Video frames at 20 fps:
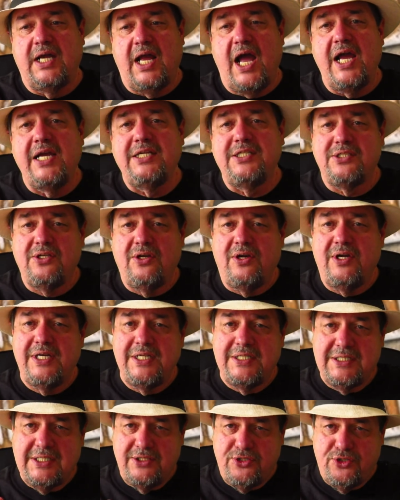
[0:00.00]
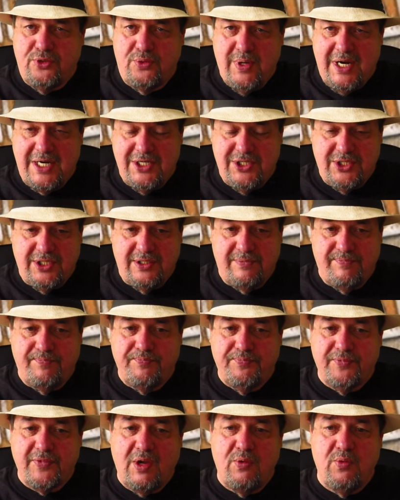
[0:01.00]
I saw a
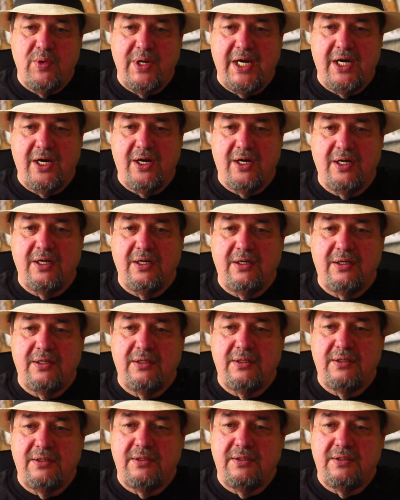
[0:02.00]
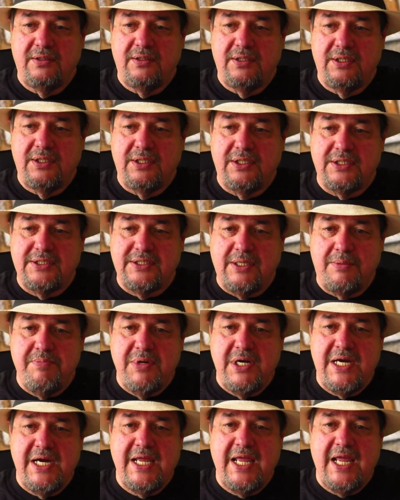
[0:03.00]
situation where
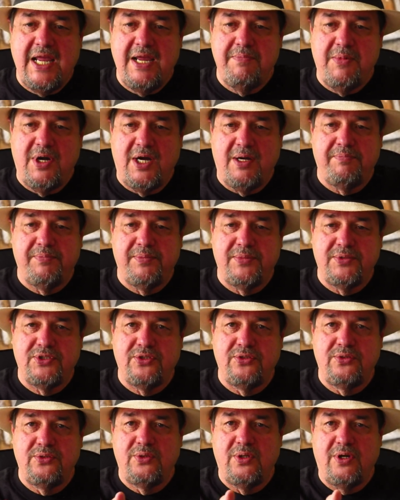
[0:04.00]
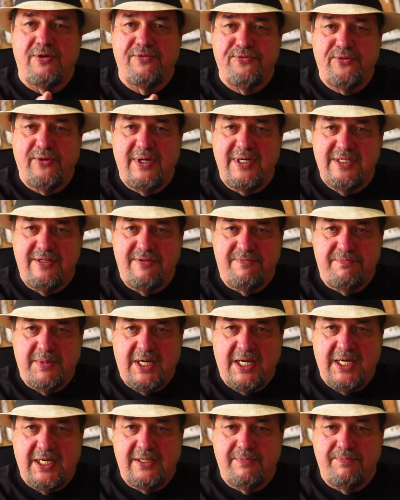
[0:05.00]
somebody came up to a friend of
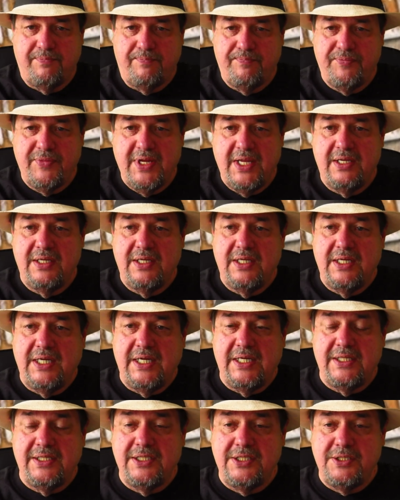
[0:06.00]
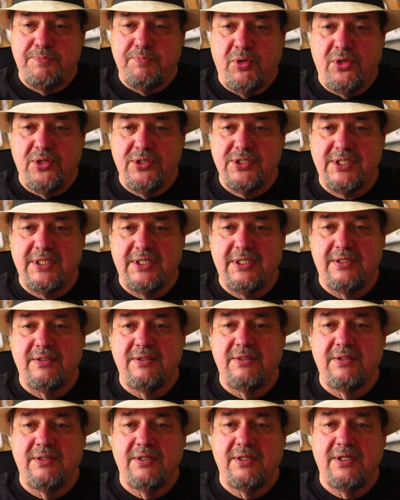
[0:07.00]
mine, and this
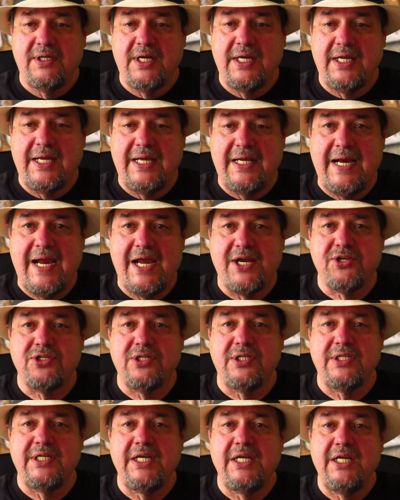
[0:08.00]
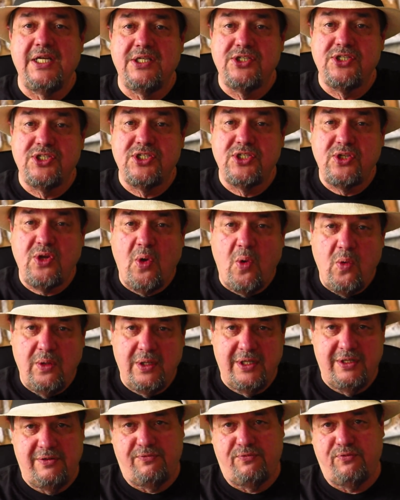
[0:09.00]
person had actually
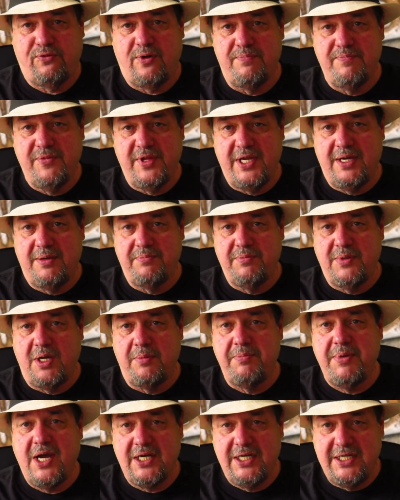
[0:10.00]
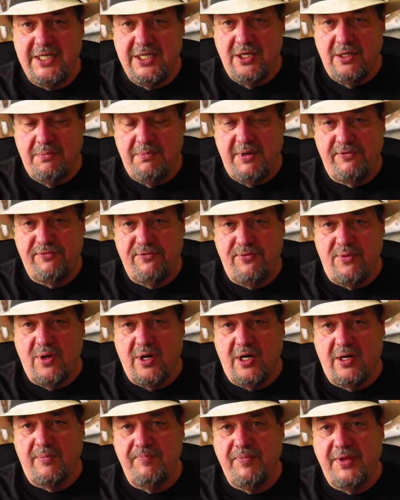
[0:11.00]
stolen from them about a year
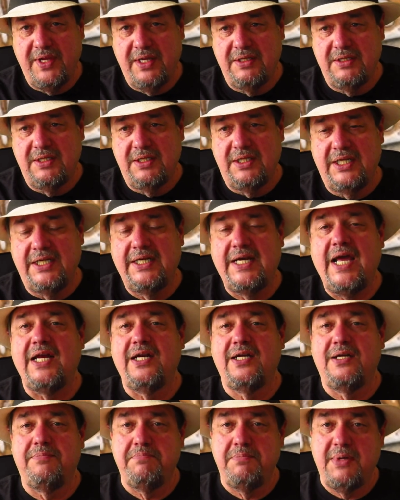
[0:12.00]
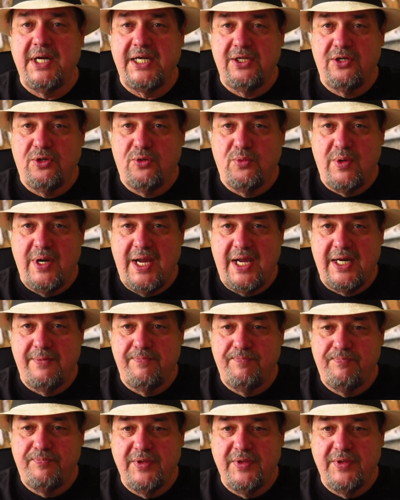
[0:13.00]
before, and not in a minor way.